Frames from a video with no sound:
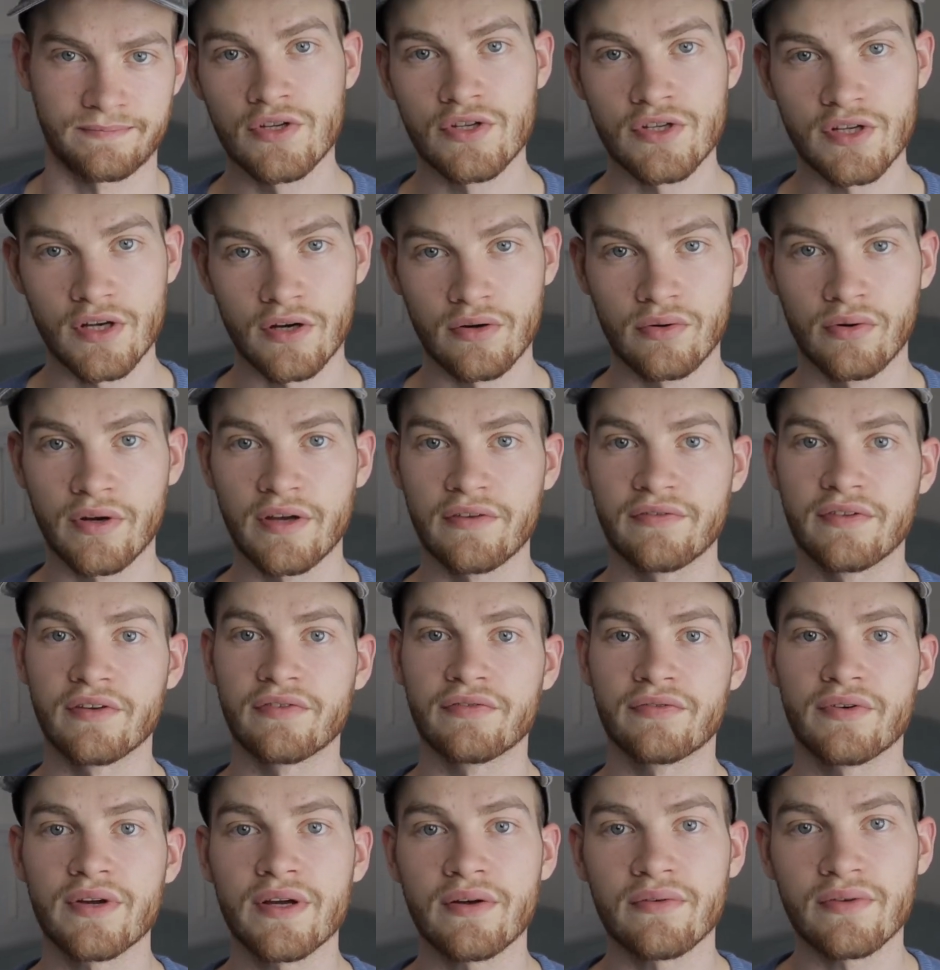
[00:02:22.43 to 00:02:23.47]
So if the
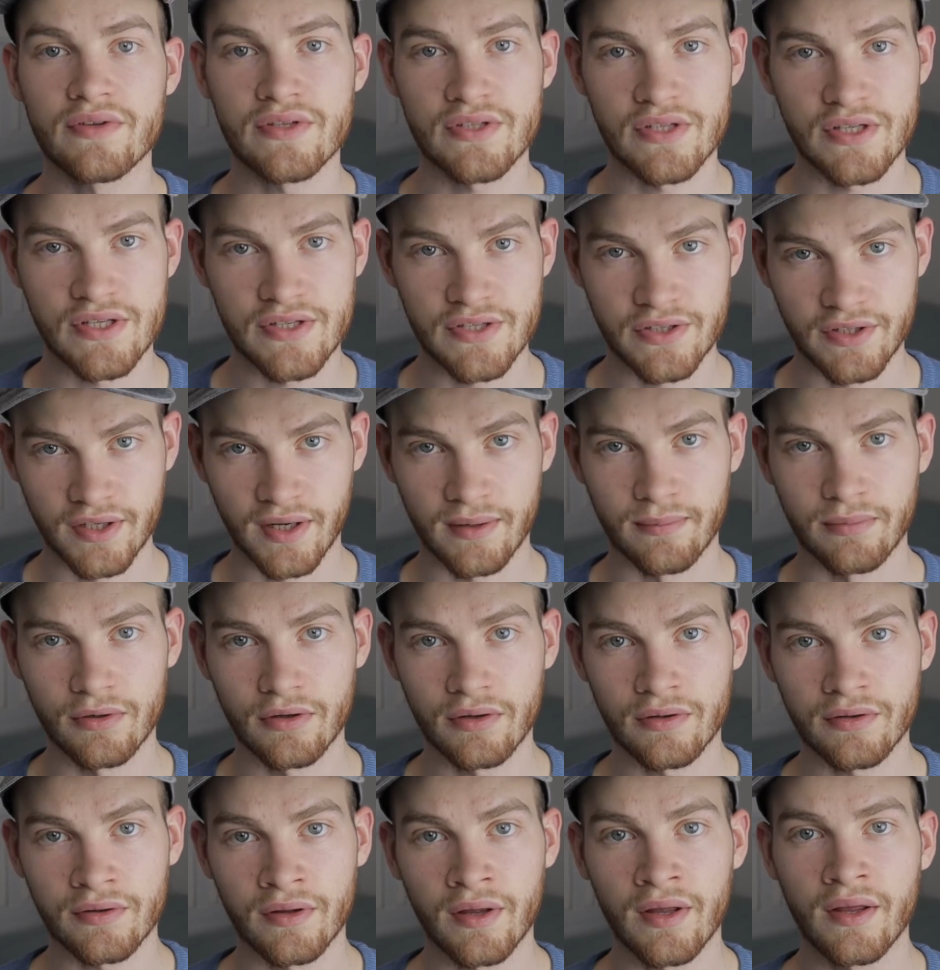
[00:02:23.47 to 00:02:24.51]
frequency is
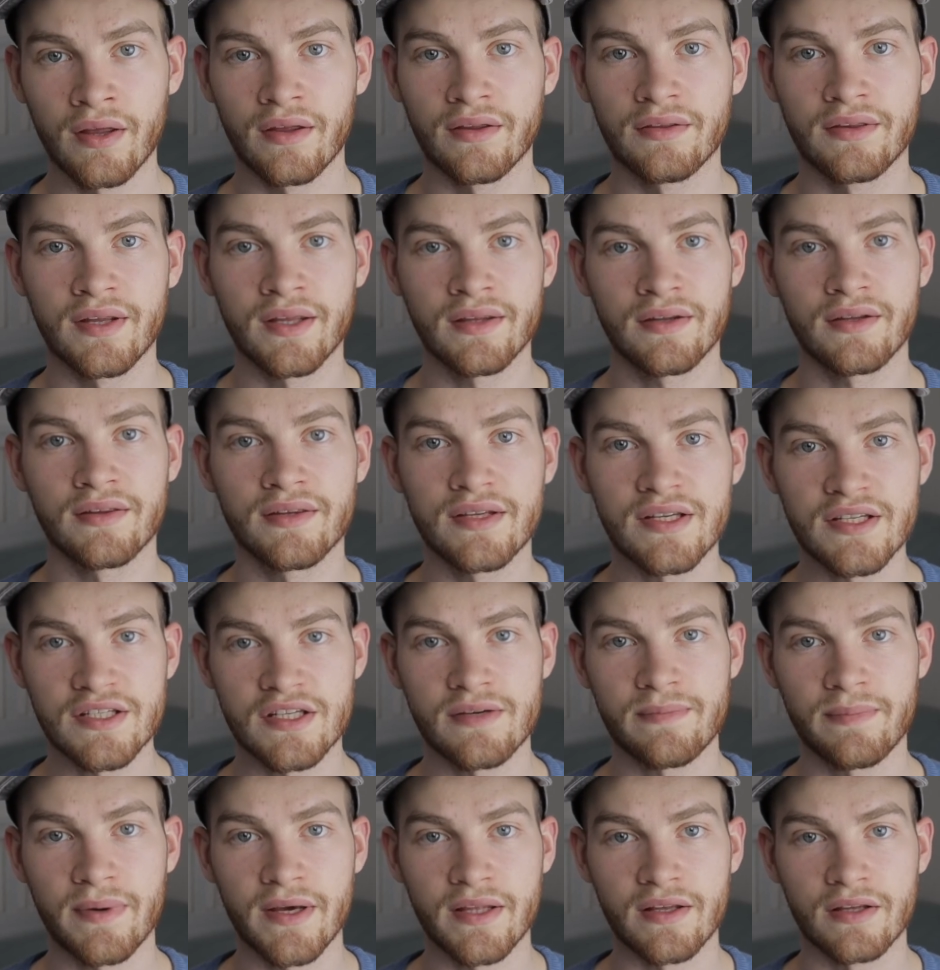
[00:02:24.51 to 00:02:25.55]
doubled, then the
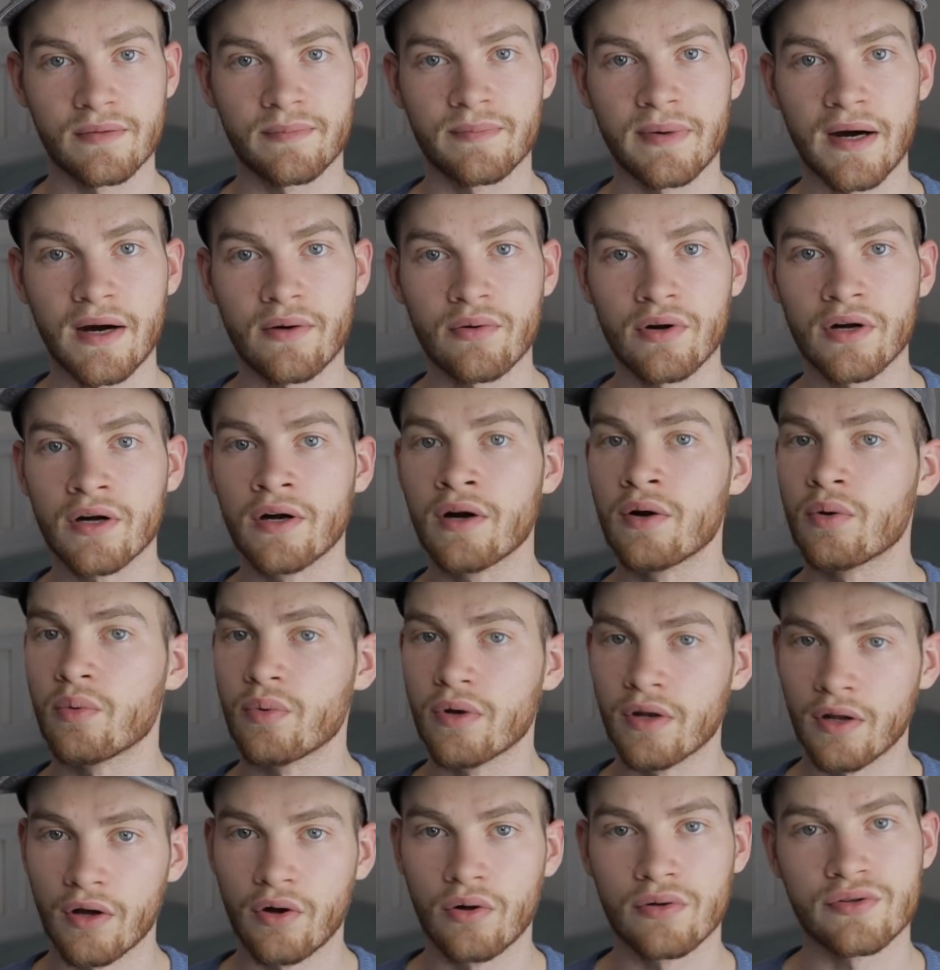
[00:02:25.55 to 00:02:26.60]
dissipated power
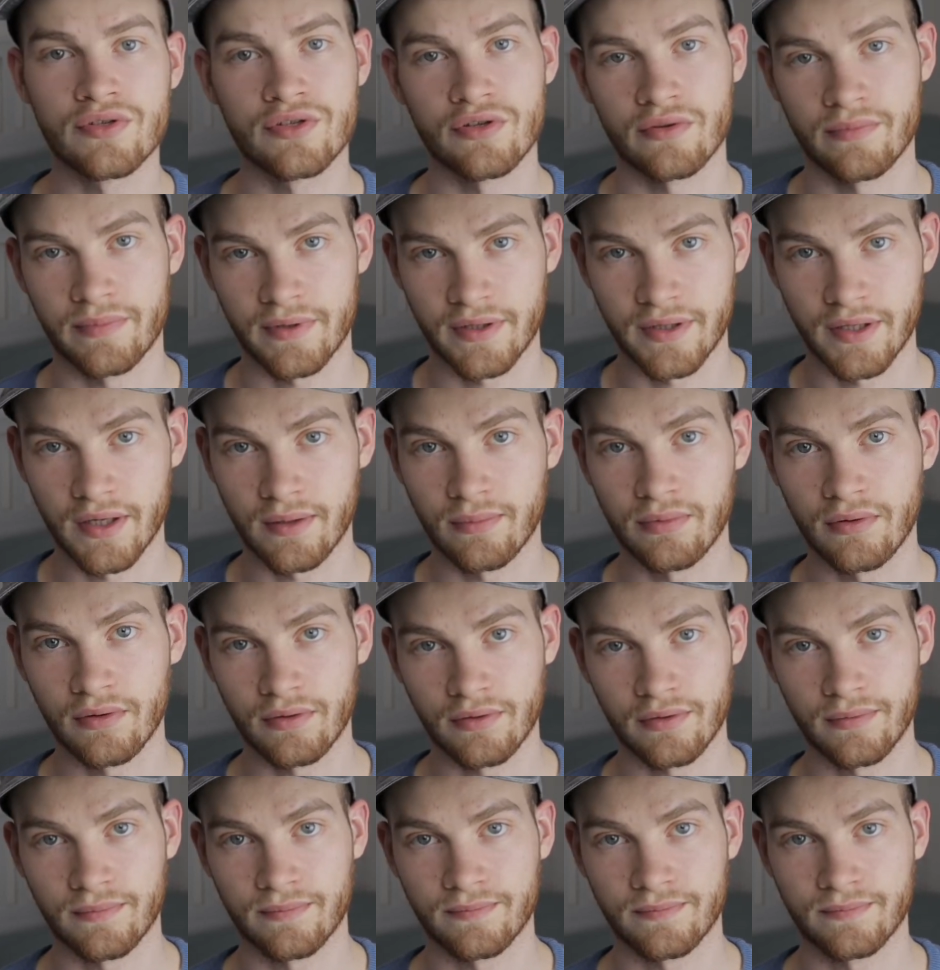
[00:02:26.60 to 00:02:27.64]
will also be
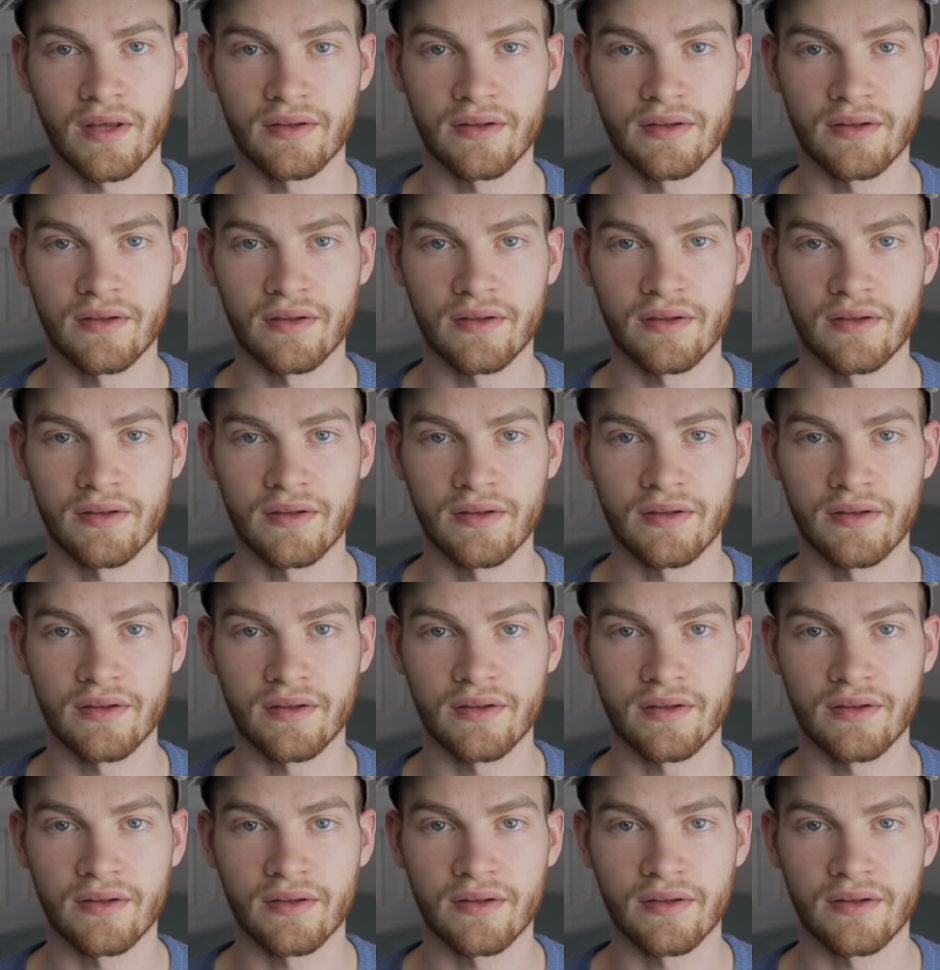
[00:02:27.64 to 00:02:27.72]
doubled.